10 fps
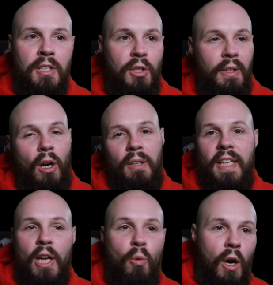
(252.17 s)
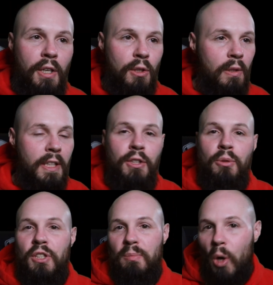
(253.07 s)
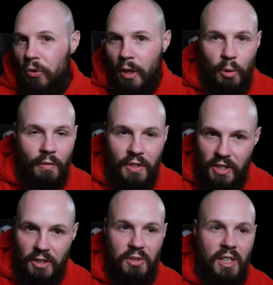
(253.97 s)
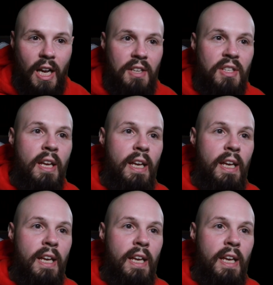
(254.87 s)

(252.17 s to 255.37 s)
So like on day one, you're only gonna do a small number of this exercise,